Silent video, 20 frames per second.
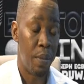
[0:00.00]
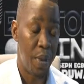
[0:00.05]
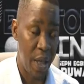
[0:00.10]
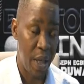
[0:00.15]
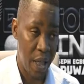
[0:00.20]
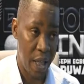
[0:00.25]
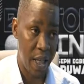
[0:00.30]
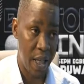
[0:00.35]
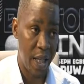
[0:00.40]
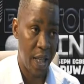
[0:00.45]

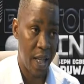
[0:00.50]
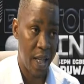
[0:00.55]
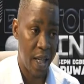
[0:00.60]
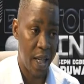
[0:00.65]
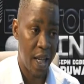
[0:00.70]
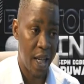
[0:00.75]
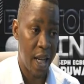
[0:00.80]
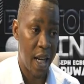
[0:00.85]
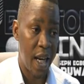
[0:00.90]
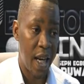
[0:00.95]
B.
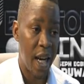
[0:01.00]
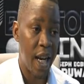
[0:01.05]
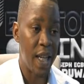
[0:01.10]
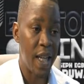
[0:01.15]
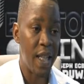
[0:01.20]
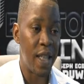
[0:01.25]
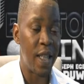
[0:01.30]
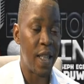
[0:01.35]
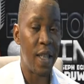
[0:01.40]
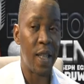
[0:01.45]
And
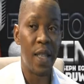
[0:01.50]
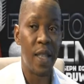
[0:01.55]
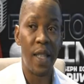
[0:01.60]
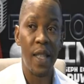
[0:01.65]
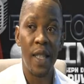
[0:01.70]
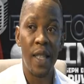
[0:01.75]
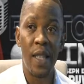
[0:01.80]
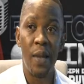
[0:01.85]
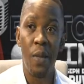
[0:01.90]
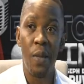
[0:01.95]
it is
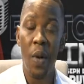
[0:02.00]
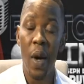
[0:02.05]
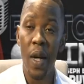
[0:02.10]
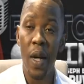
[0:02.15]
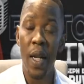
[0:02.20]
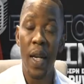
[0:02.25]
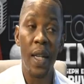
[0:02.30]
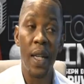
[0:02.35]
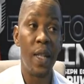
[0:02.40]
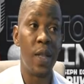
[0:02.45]
the
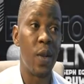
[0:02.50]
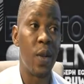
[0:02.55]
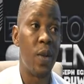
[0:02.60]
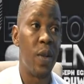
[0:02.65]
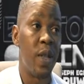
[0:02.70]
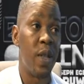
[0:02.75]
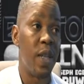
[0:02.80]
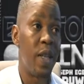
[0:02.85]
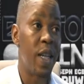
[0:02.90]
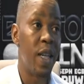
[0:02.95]
one that is on
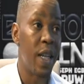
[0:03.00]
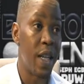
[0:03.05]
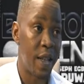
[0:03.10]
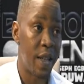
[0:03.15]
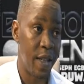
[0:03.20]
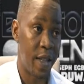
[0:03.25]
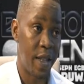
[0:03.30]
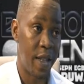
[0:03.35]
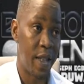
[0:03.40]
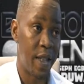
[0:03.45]
the
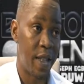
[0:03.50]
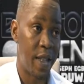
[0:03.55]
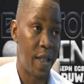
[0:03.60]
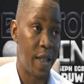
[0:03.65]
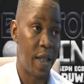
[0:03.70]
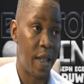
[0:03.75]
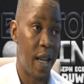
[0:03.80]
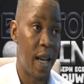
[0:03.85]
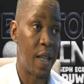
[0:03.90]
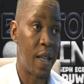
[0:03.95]
increase
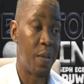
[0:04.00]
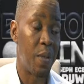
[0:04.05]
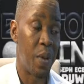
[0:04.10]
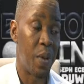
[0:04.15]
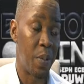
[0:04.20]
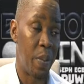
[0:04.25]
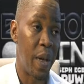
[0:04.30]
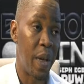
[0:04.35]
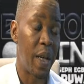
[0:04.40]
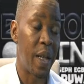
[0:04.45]
as we
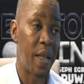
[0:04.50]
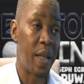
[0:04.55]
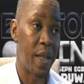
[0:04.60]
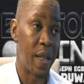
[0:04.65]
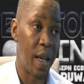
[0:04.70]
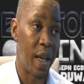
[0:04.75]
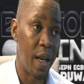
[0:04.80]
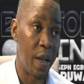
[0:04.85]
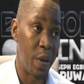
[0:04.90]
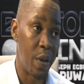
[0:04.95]
speak in
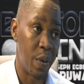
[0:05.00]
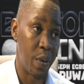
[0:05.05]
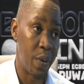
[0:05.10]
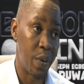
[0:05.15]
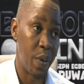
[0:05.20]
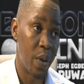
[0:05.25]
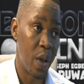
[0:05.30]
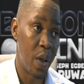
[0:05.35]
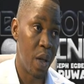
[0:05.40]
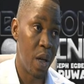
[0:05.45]
Sierra Leone.
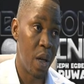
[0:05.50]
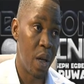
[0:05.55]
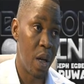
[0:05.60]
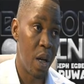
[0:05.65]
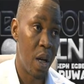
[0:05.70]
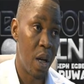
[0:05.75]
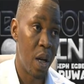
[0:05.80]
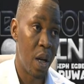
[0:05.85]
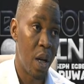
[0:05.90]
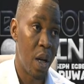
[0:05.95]

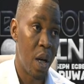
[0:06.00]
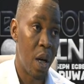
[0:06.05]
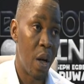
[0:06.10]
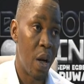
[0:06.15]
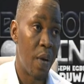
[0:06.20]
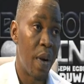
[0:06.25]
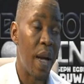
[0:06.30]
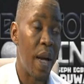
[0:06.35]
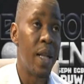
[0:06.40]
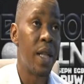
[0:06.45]
All
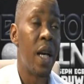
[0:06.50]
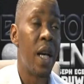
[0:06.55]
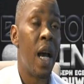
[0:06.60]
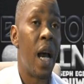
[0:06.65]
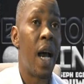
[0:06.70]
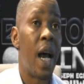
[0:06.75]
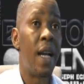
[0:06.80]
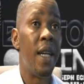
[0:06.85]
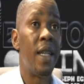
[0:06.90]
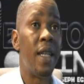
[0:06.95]
right?
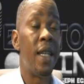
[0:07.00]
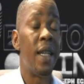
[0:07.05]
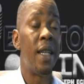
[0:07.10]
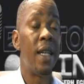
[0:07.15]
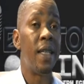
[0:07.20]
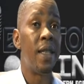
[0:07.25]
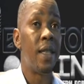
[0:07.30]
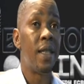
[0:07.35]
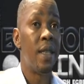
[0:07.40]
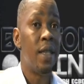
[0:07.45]

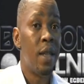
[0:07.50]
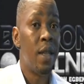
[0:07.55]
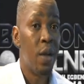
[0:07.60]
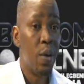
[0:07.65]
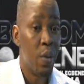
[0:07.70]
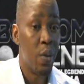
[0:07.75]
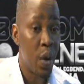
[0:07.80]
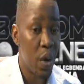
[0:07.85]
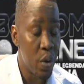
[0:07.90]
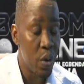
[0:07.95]
And
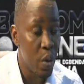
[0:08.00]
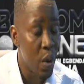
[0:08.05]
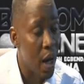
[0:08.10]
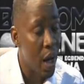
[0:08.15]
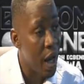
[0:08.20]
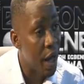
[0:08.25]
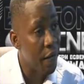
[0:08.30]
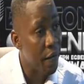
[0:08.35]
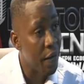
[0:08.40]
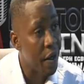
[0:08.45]
we also
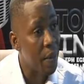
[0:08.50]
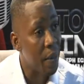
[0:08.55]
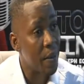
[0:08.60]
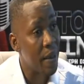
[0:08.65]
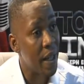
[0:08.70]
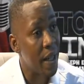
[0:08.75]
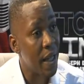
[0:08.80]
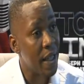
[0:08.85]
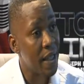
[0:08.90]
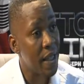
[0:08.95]
have
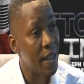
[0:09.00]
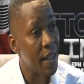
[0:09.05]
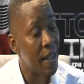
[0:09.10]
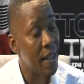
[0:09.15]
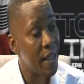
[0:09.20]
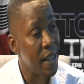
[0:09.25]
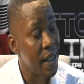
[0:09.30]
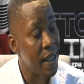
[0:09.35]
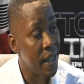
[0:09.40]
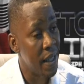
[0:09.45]
hepatitis
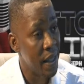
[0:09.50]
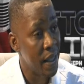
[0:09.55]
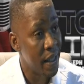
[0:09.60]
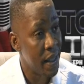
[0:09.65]
C.